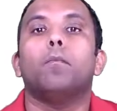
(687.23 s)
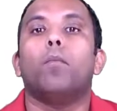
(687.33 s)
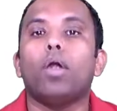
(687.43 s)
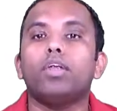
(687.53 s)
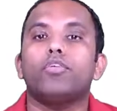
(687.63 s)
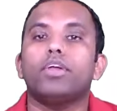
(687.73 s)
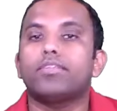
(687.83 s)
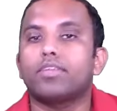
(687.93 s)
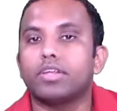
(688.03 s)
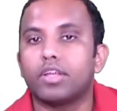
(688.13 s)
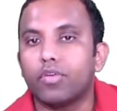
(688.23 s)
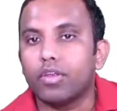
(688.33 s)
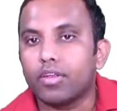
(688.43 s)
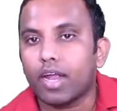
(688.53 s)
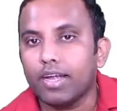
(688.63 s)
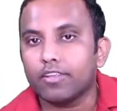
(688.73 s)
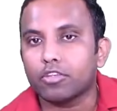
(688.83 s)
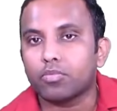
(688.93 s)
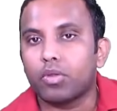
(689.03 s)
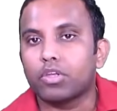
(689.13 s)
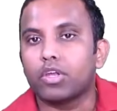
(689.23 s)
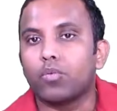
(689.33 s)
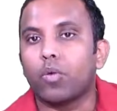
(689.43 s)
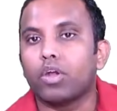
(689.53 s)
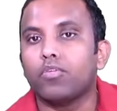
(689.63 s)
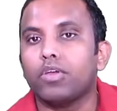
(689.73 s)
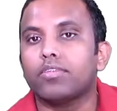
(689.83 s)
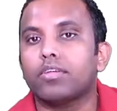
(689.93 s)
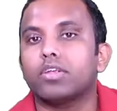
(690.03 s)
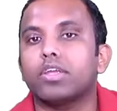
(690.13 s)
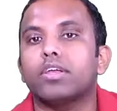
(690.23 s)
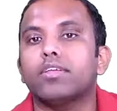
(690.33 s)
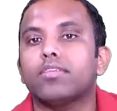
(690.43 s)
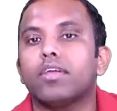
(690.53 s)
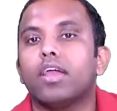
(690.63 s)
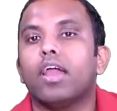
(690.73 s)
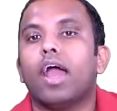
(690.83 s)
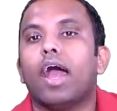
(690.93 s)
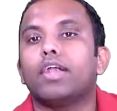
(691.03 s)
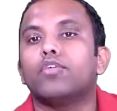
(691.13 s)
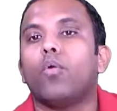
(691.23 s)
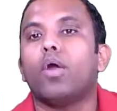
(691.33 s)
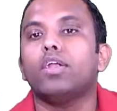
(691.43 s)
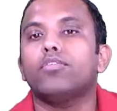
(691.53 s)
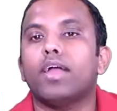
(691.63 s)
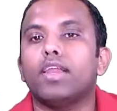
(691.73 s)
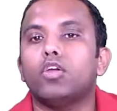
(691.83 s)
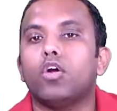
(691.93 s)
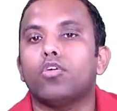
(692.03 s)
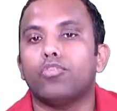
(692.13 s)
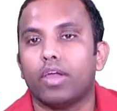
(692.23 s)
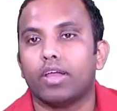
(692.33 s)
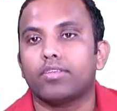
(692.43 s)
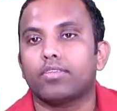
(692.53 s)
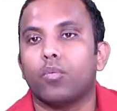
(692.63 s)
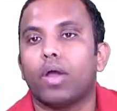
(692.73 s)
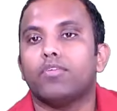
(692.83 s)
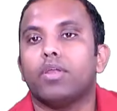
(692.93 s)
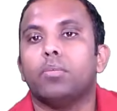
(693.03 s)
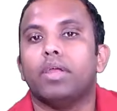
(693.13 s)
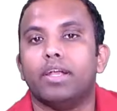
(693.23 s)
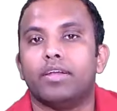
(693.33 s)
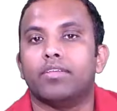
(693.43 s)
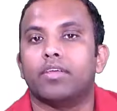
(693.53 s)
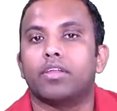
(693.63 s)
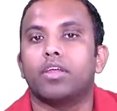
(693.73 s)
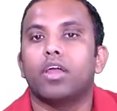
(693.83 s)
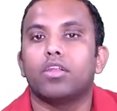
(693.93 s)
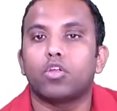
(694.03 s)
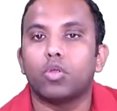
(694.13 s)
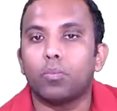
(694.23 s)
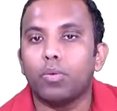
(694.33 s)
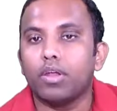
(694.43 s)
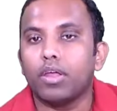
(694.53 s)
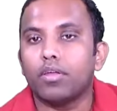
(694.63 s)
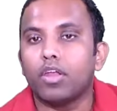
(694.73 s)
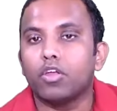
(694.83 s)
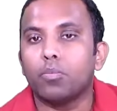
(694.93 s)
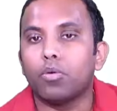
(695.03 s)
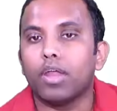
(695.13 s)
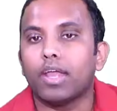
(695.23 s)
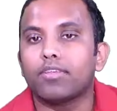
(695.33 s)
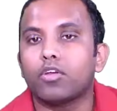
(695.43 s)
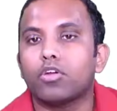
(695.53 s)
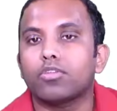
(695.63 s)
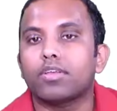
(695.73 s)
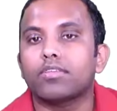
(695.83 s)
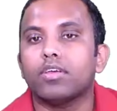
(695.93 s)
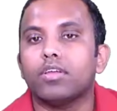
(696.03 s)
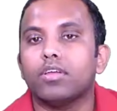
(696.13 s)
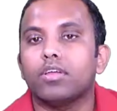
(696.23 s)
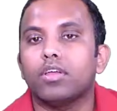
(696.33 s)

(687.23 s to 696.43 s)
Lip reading: What we are searching, when you write this expression, what we are searching is at what value of x, y will be integer. Now you put x equal to 6 here.